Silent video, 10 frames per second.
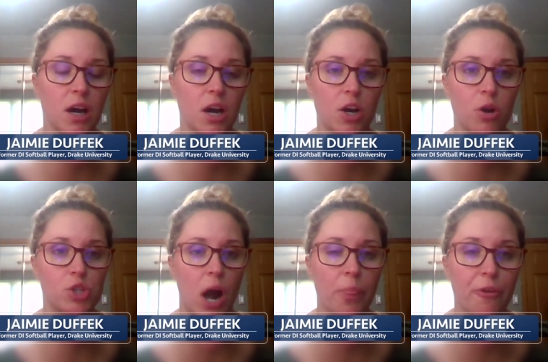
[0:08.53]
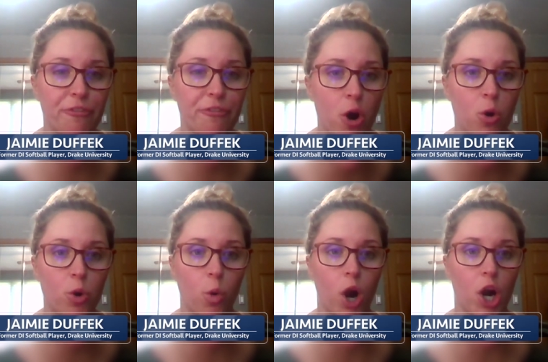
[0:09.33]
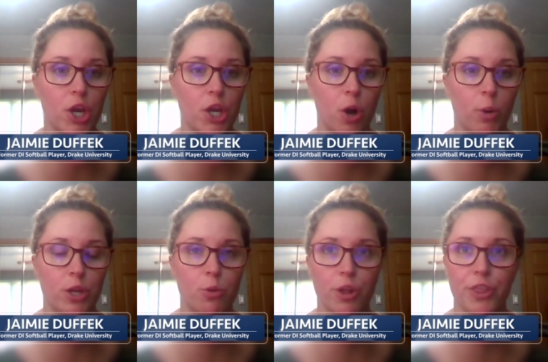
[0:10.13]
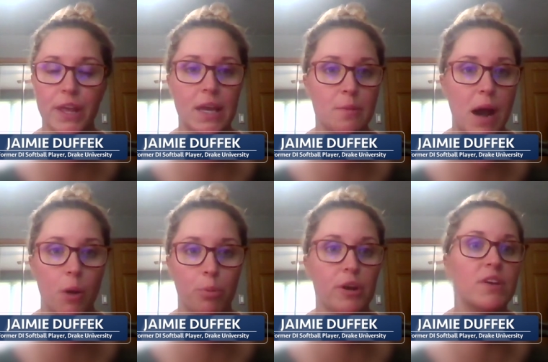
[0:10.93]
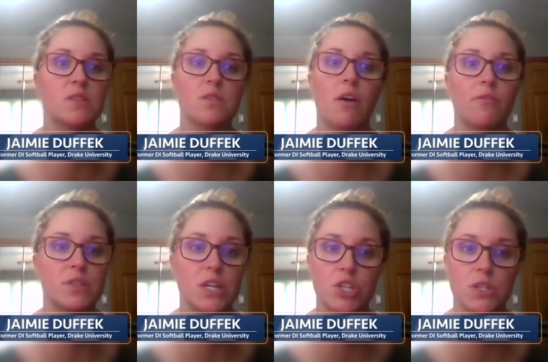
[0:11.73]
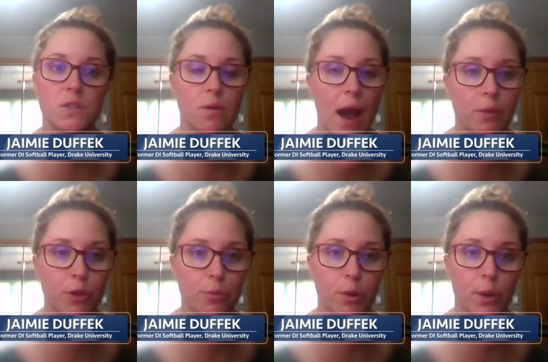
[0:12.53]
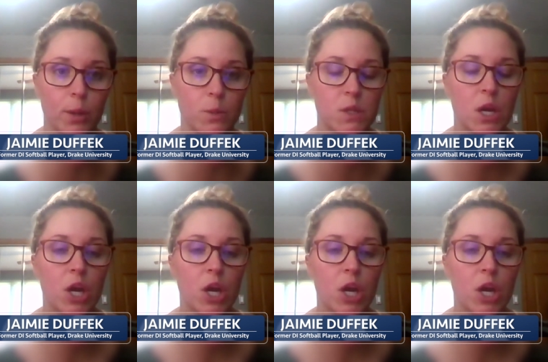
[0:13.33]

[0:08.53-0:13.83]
a, coach on the phone or you know when you were thinking about previous conversations you had with recruits